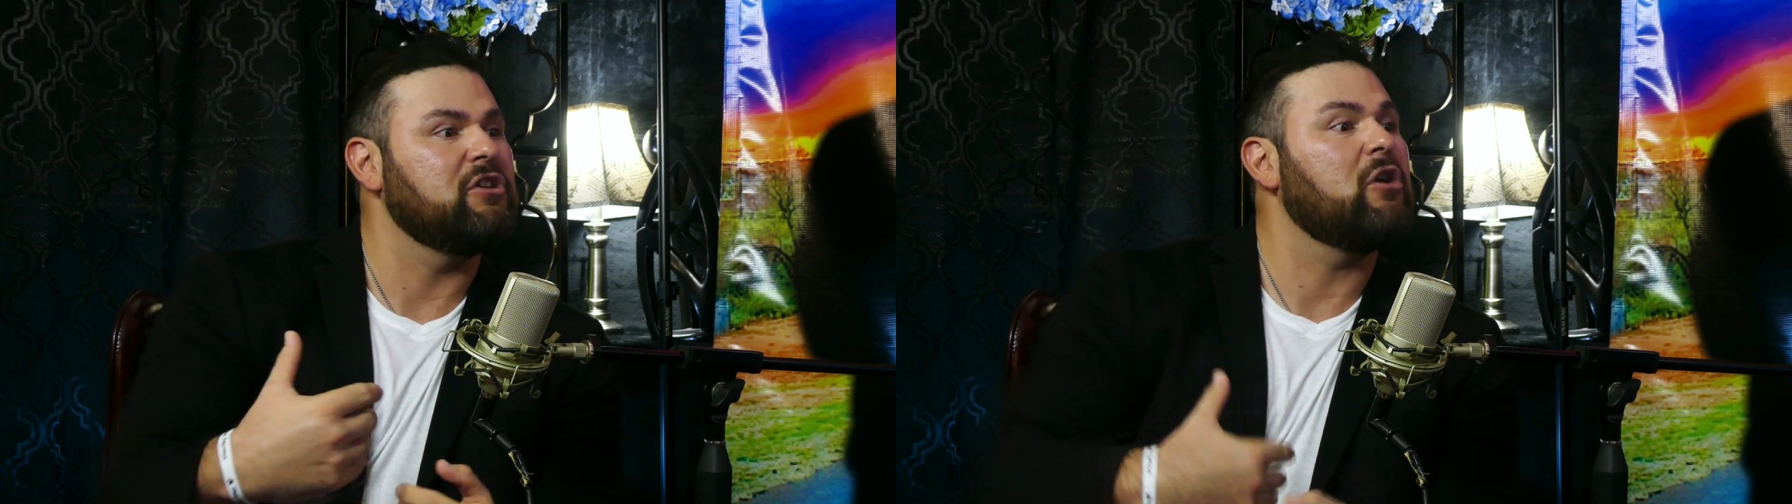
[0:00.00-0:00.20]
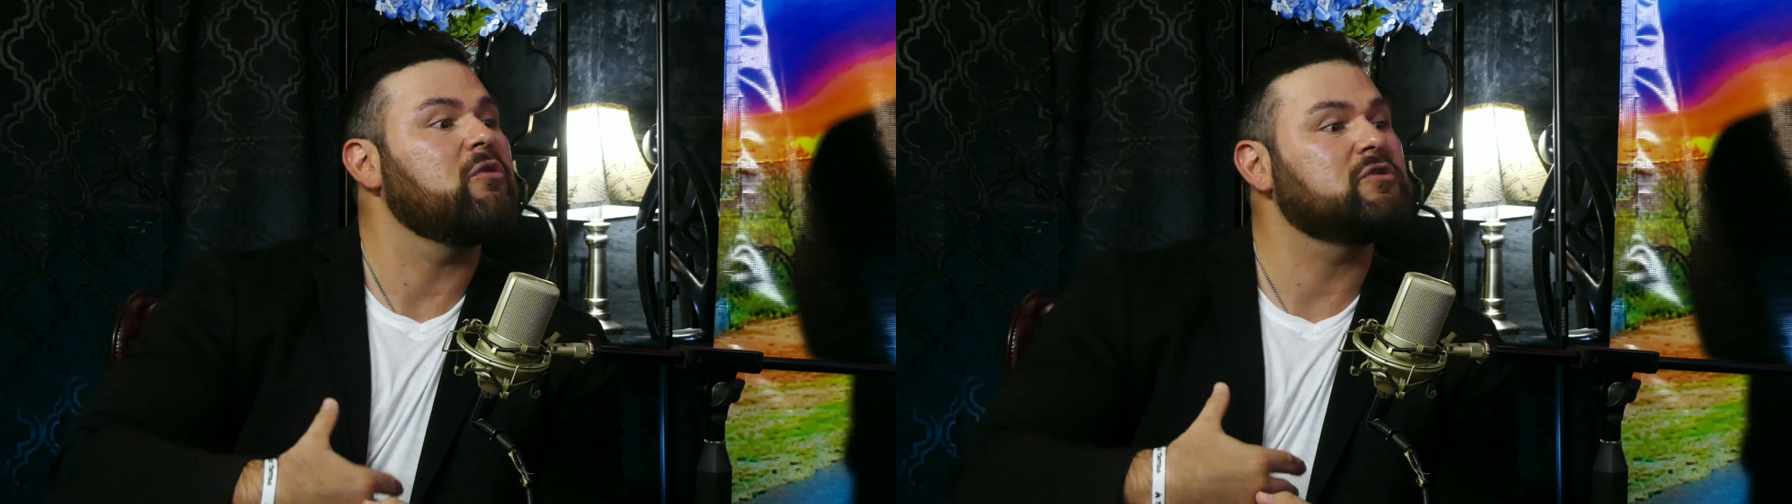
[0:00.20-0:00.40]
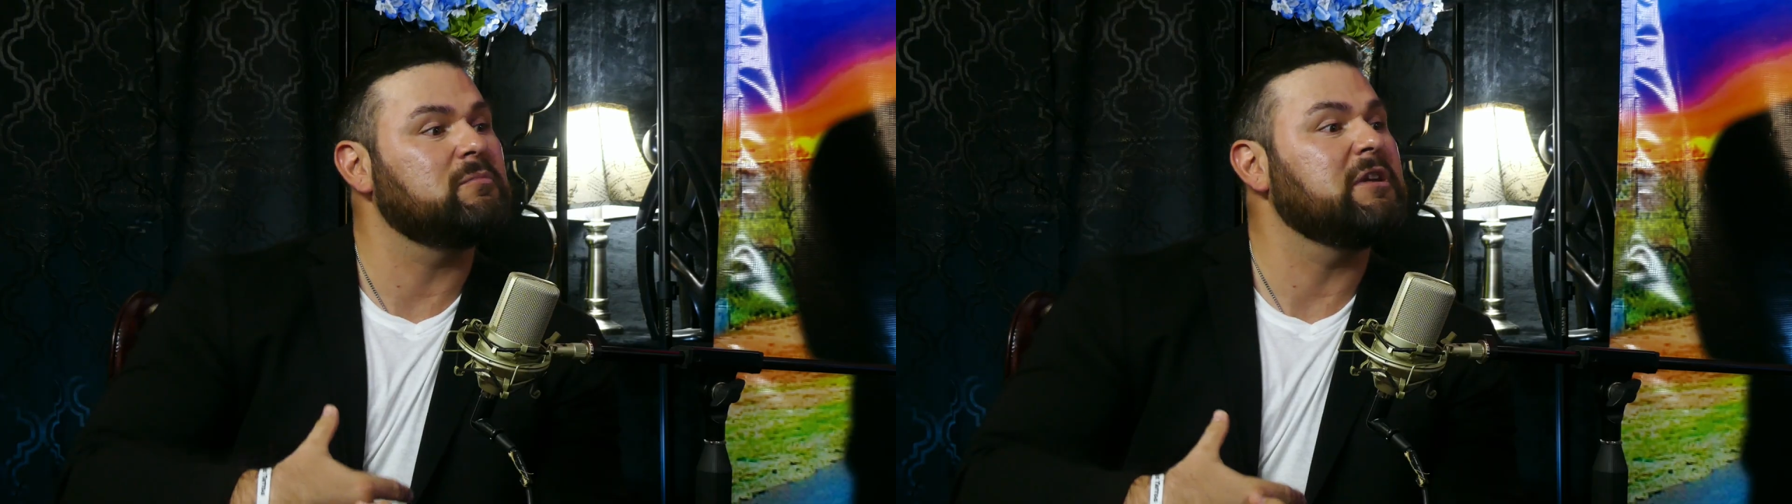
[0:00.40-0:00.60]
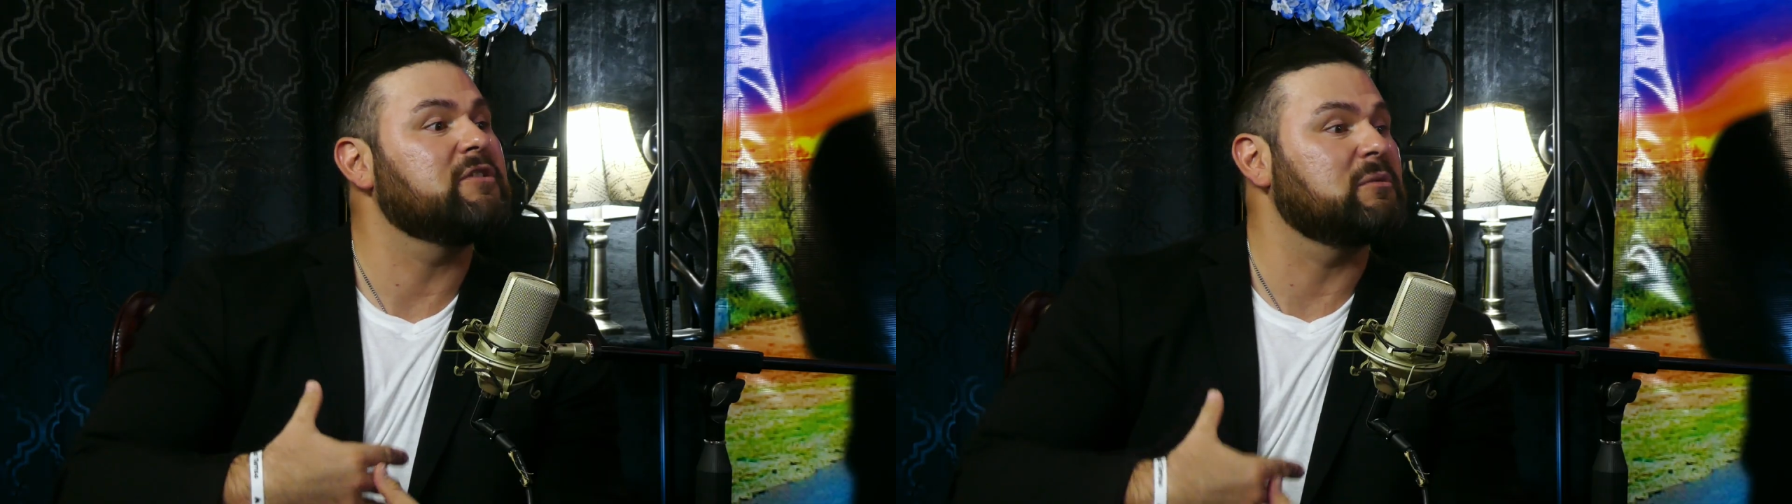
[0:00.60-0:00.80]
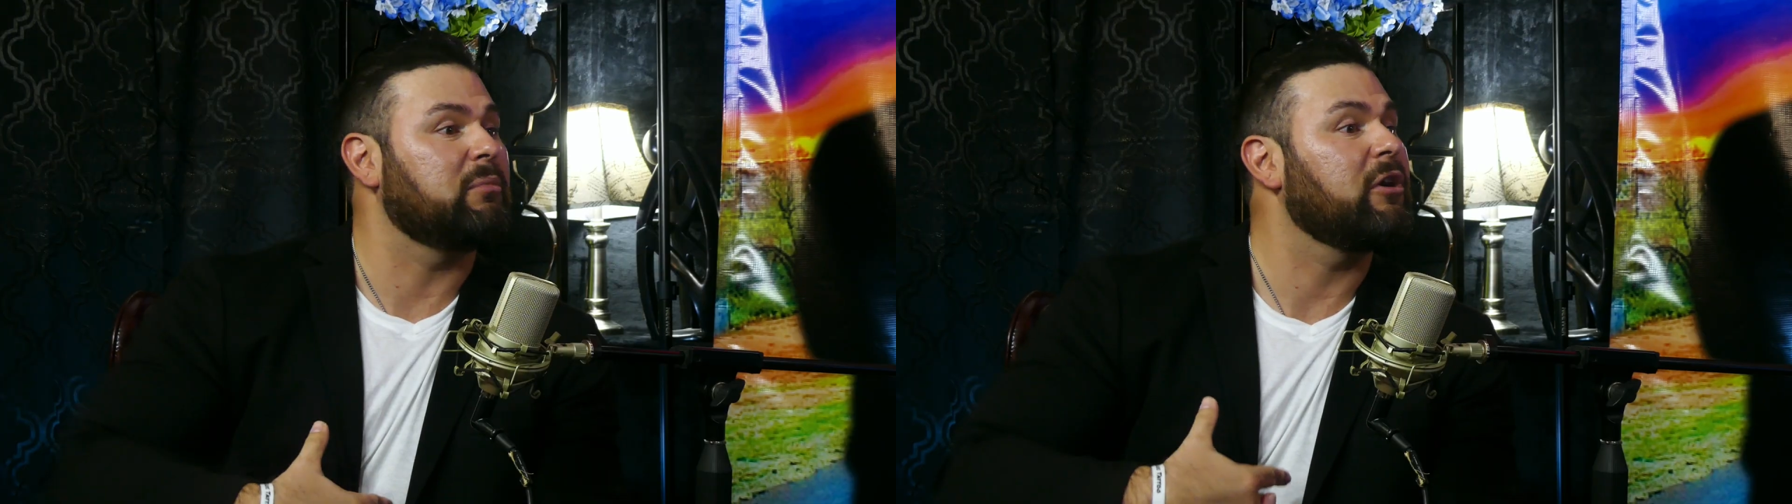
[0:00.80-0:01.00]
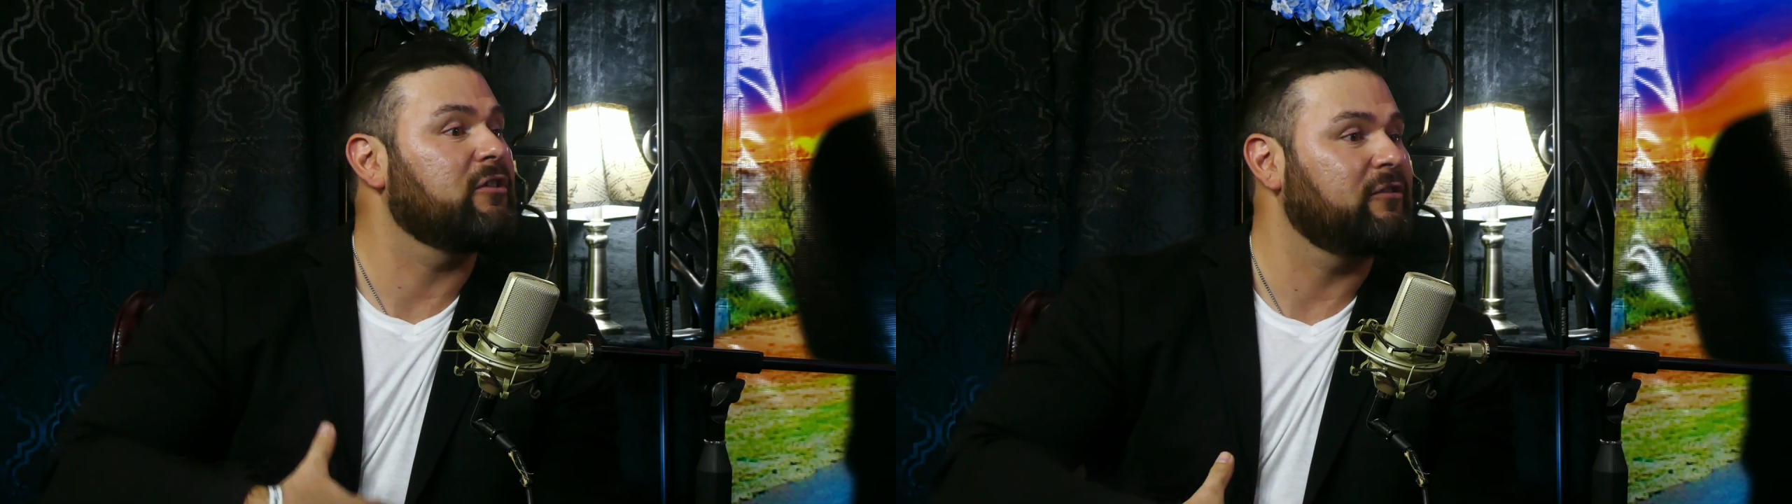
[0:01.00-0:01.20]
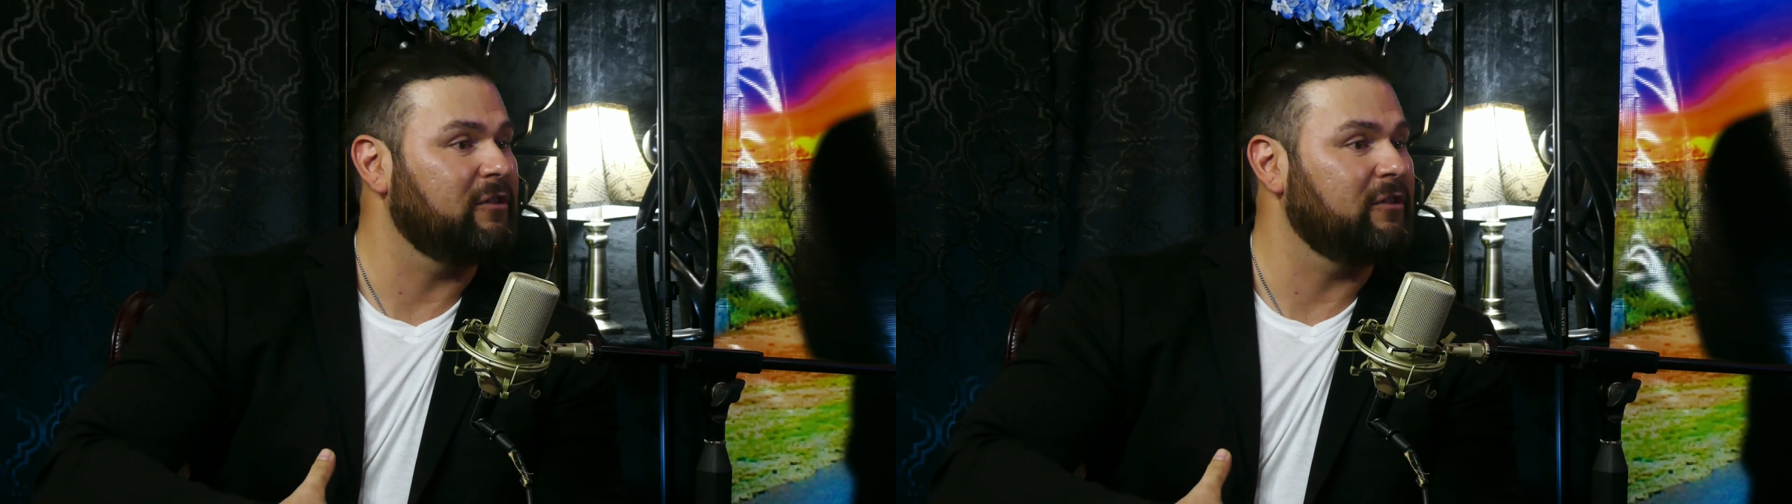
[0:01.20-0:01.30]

knows me as a person.